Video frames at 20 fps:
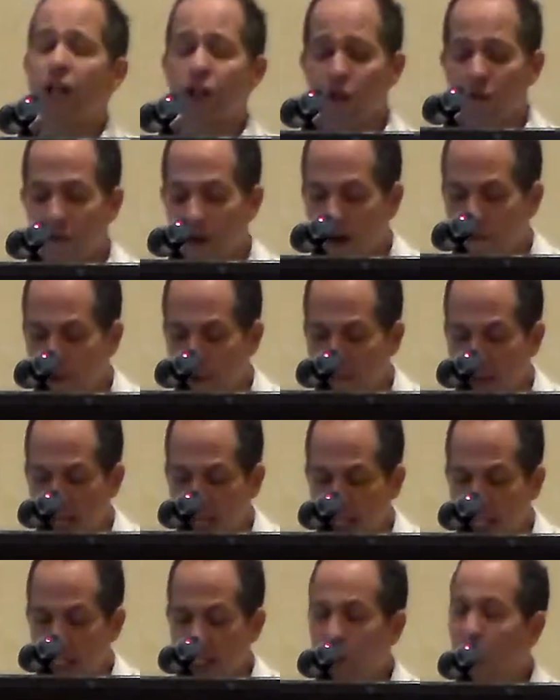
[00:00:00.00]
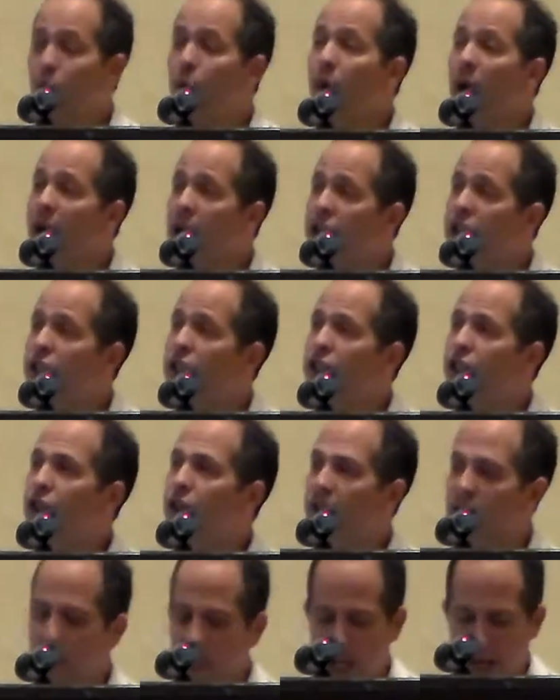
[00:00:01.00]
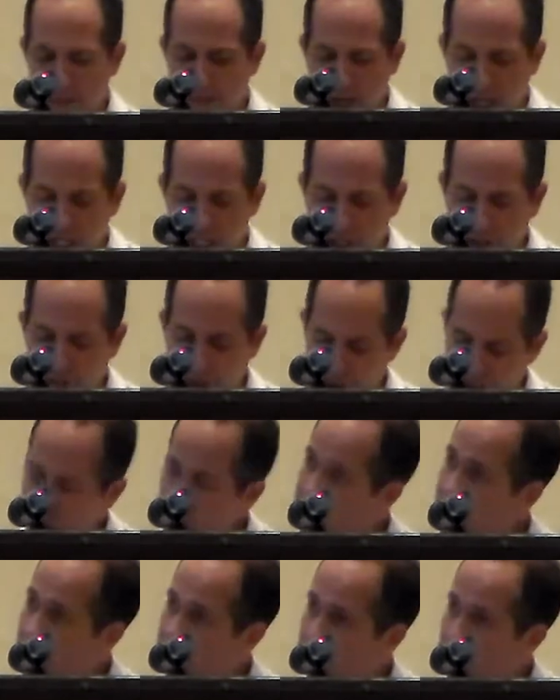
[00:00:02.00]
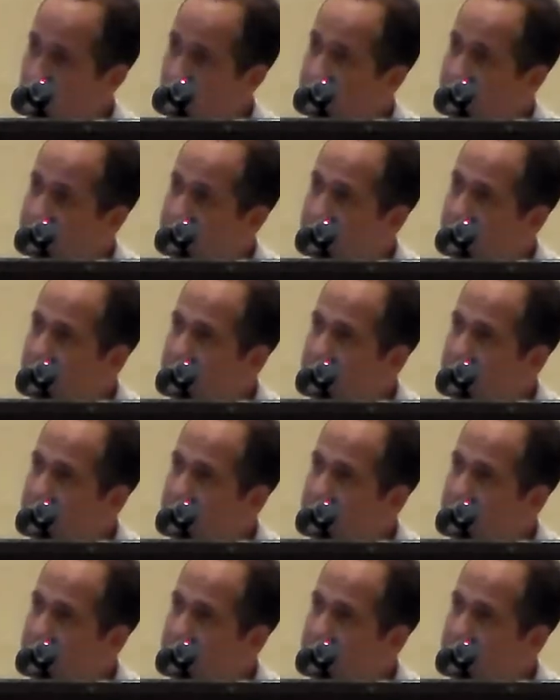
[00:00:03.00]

And you've never made any corrections to your examination or discovery.